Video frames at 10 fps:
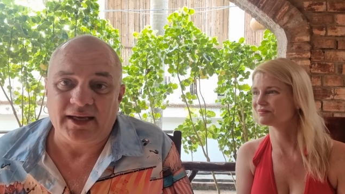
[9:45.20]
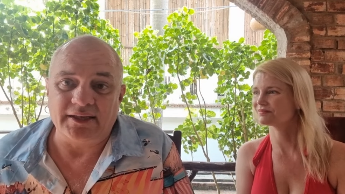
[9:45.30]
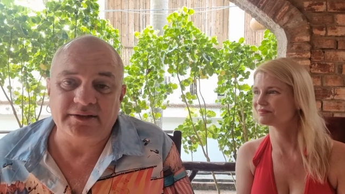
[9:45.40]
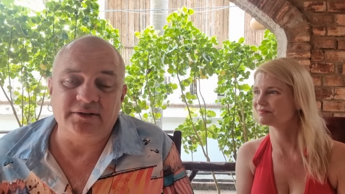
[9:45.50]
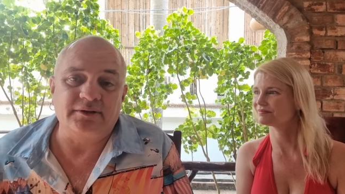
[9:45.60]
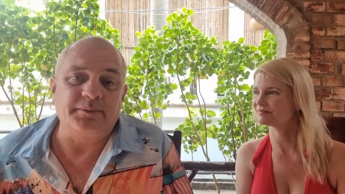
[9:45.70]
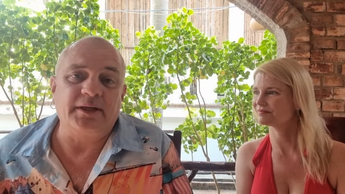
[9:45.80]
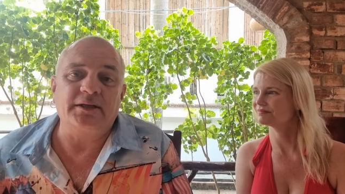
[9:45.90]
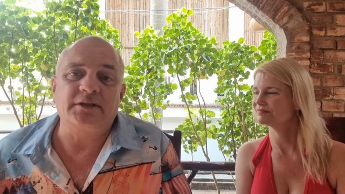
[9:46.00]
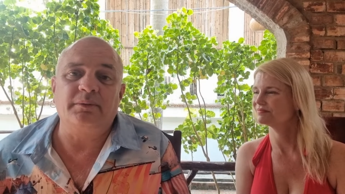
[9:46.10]
Speaker 1: it's not going
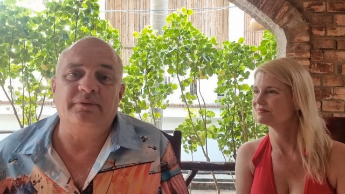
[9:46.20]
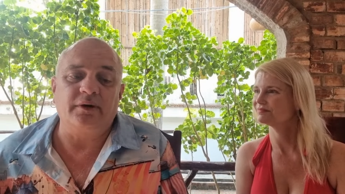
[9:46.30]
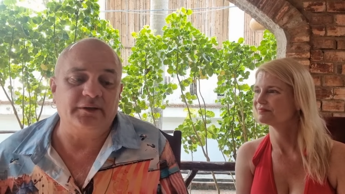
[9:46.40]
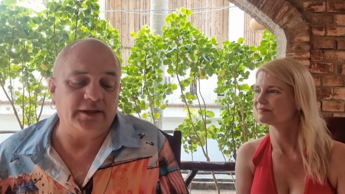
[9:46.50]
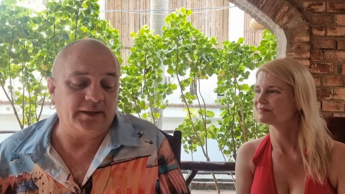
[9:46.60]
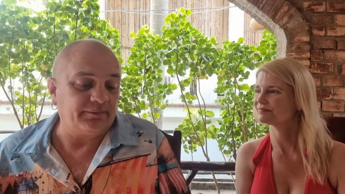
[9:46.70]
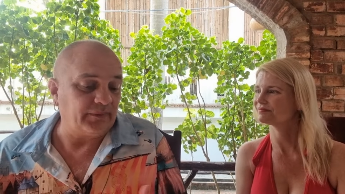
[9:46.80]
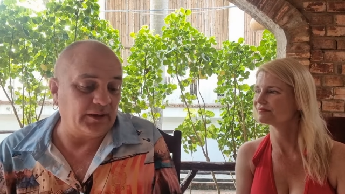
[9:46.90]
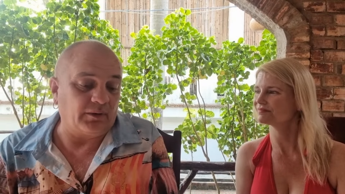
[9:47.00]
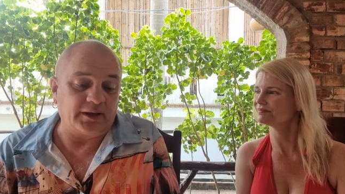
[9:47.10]
to be that type of idea.
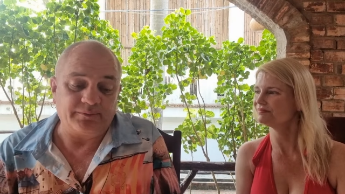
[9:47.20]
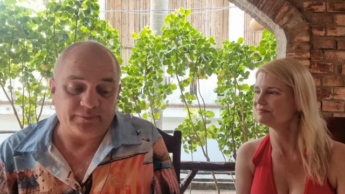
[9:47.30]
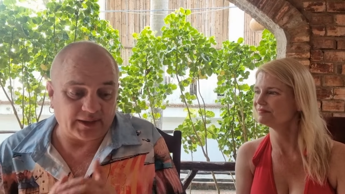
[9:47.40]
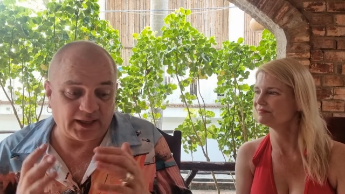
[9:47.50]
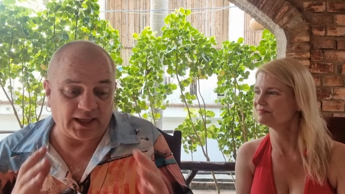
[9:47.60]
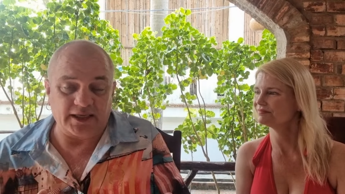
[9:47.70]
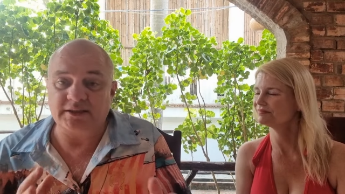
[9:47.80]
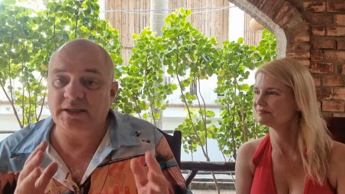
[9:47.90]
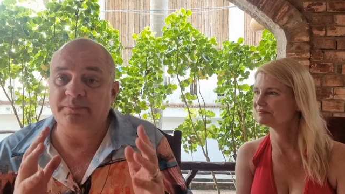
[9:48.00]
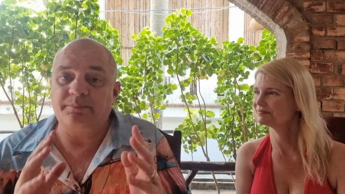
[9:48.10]
Anyway,
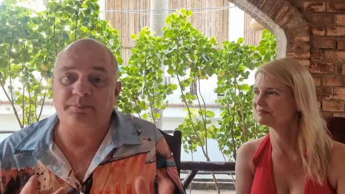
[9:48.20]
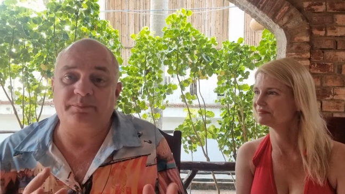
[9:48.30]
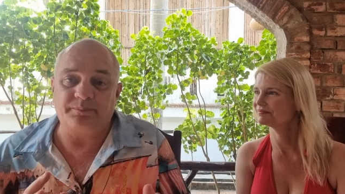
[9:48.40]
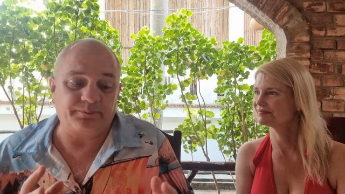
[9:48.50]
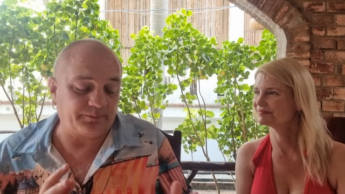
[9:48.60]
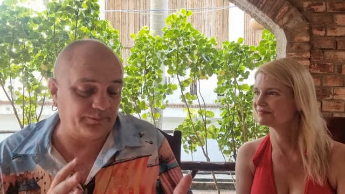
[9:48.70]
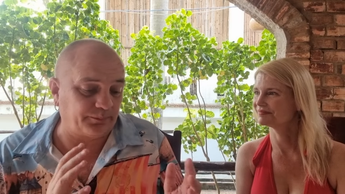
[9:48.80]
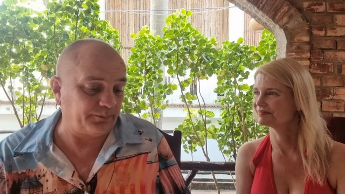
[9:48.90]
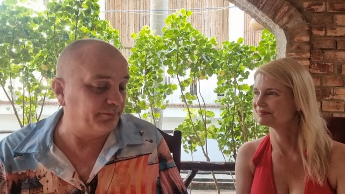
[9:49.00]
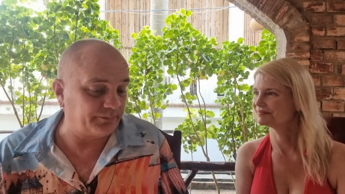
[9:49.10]
it's a...
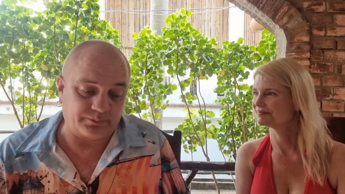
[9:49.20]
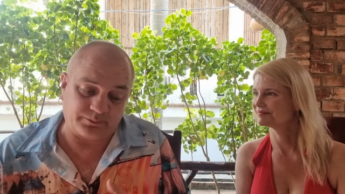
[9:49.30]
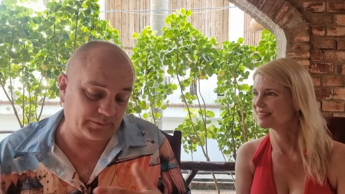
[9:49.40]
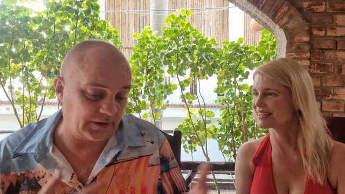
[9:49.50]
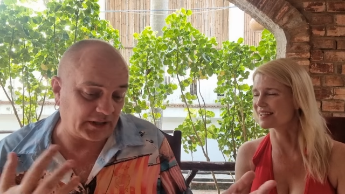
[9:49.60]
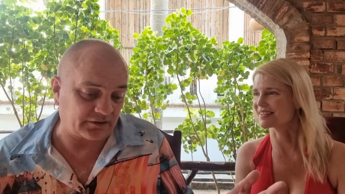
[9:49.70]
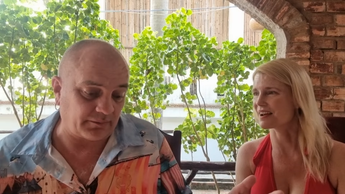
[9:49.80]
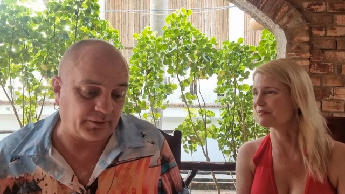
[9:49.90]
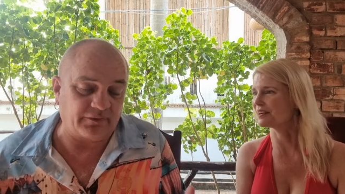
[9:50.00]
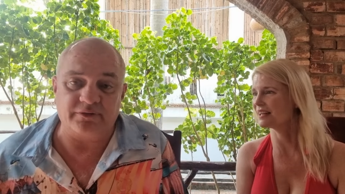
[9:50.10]
It's yes, a
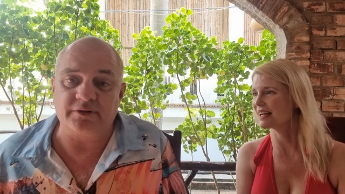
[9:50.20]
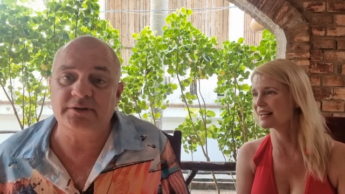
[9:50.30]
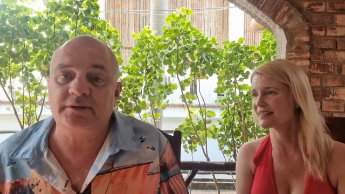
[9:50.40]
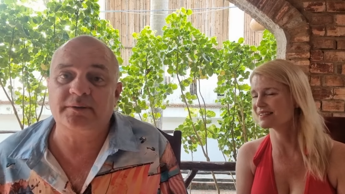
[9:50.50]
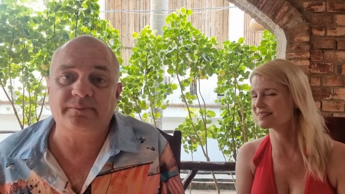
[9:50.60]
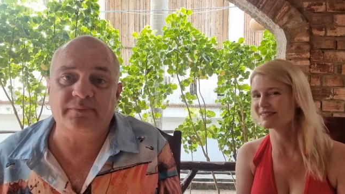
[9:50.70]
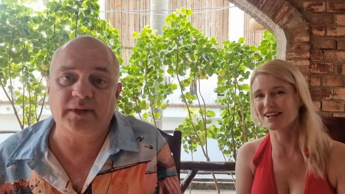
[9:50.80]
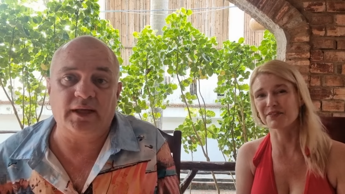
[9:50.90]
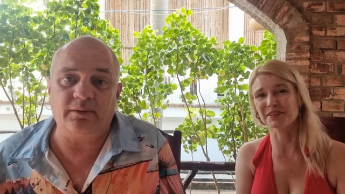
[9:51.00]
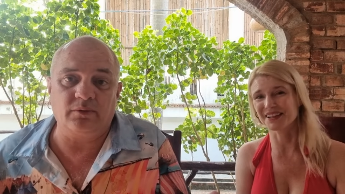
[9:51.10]
definite yes,
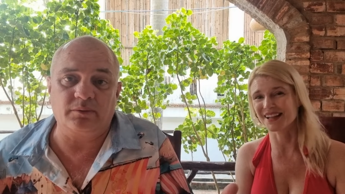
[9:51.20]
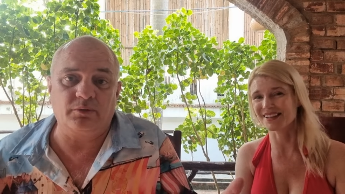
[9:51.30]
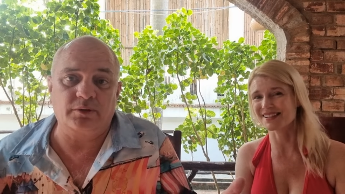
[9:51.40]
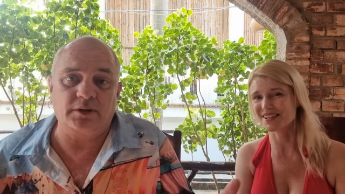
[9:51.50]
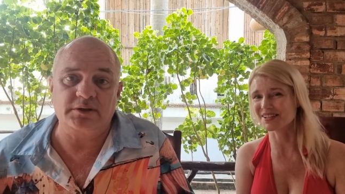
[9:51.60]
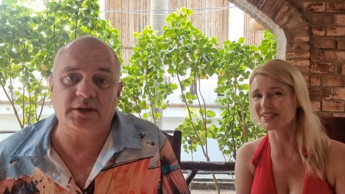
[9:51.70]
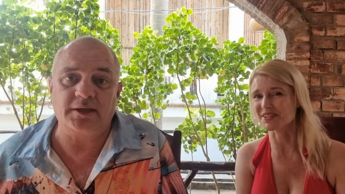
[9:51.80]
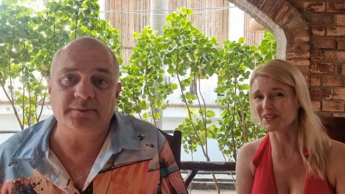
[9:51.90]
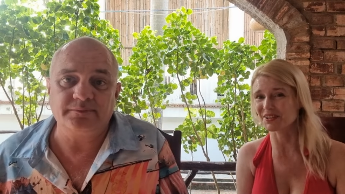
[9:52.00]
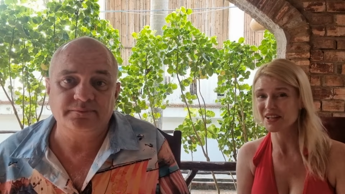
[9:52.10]
Speaker 2: definitely What yes. more
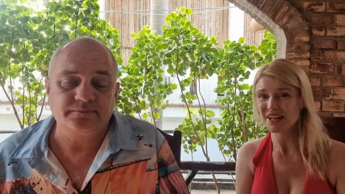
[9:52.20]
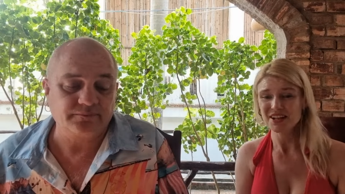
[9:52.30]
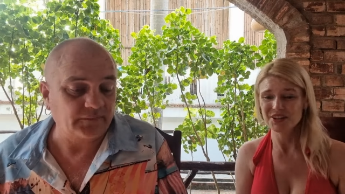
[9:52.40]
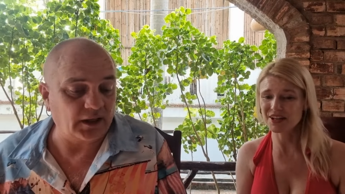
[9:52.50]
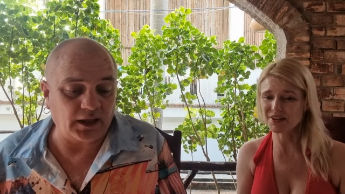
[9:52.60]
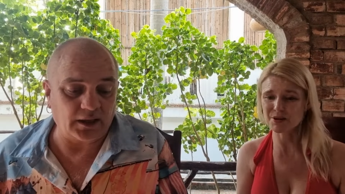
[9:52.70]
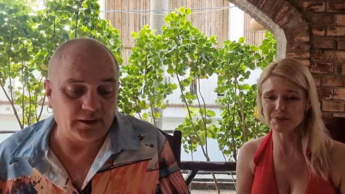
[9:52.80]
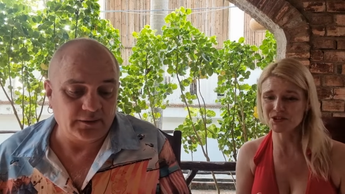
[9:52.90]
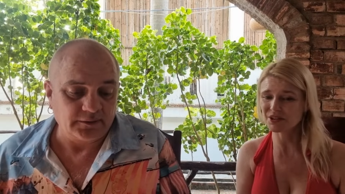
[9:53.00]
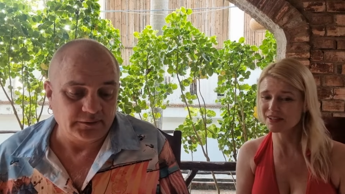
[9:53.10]
can I say? you get the
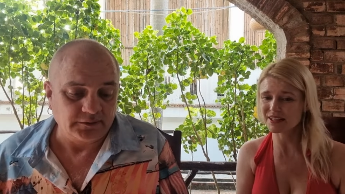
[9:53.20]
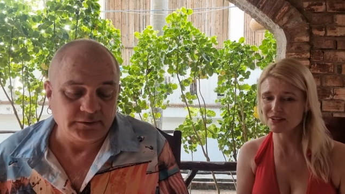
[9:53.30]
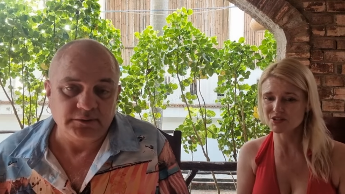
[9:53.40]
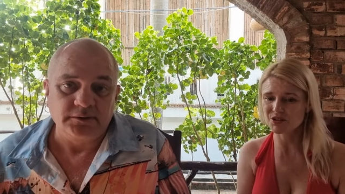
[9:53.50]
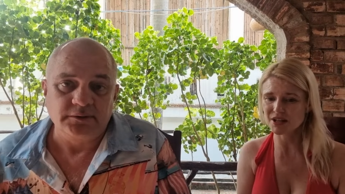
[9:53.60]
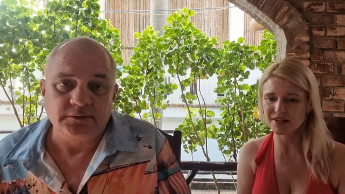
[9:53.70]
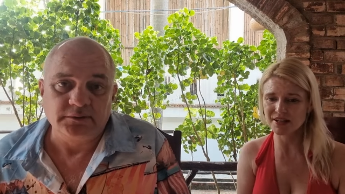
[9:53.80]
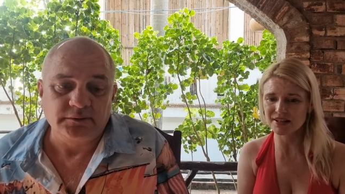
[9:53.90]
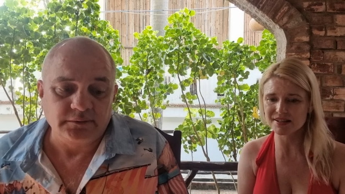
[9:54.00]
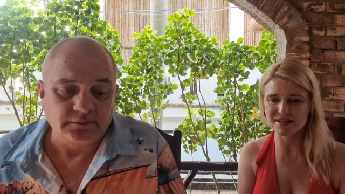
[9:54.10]
opportunity to try
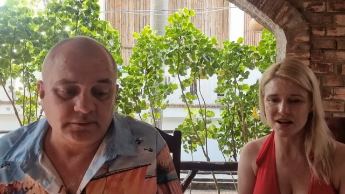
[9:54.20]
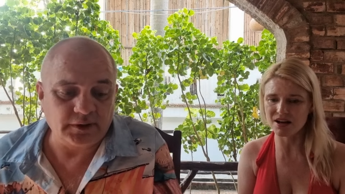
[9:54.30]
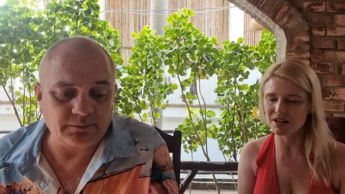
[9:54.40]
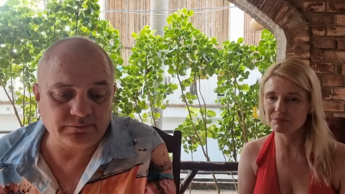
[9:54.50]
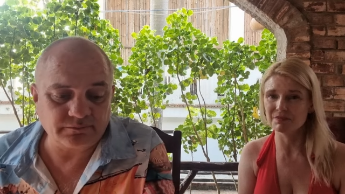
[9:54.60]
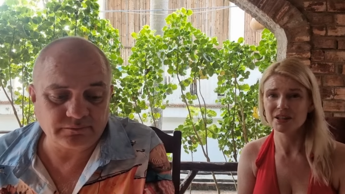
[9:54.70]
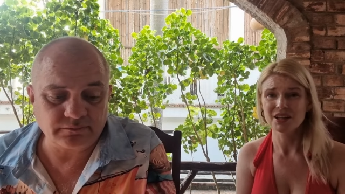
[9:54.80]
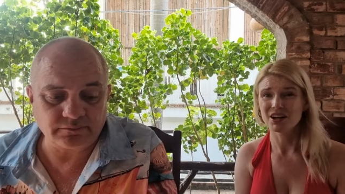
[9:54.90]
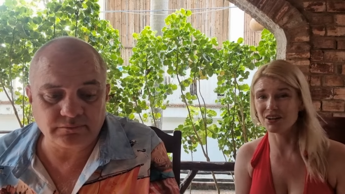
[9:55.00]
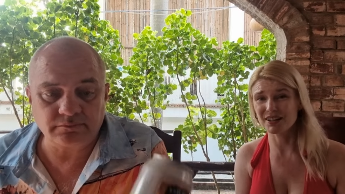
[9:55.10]
this and
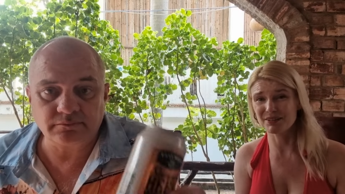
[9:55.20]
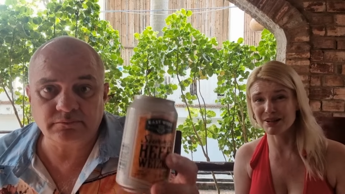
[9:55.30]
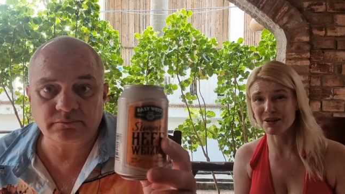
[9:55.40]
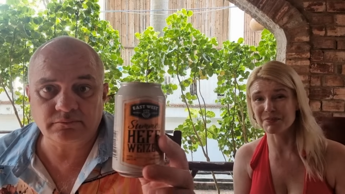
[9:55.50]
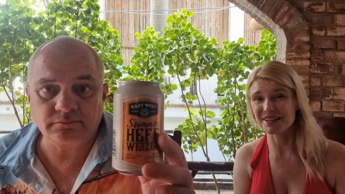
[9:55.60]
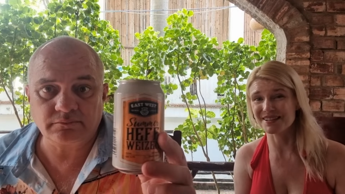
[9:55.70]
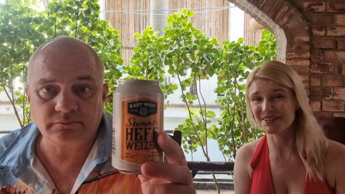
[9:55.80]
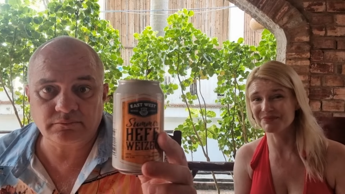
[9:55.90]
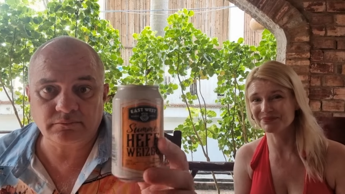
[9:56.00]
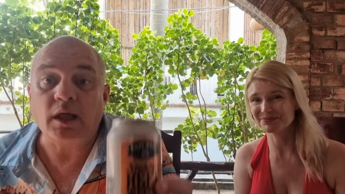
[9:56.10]
highly recommend
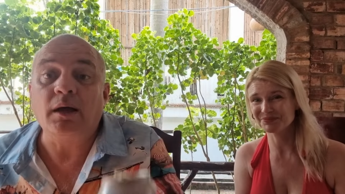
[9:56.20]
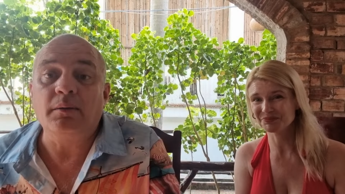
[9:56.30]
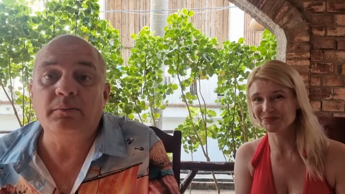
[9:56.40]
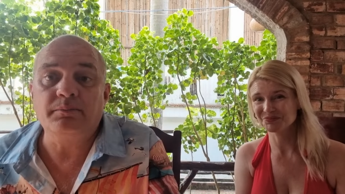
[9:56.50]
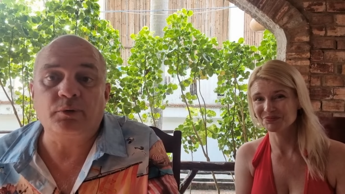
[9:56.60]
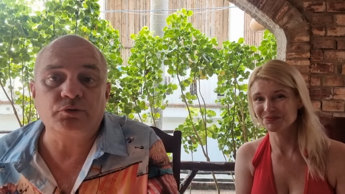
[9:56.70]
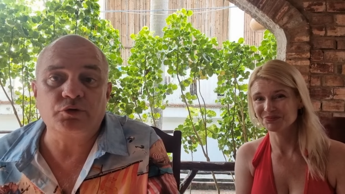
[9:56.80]
it.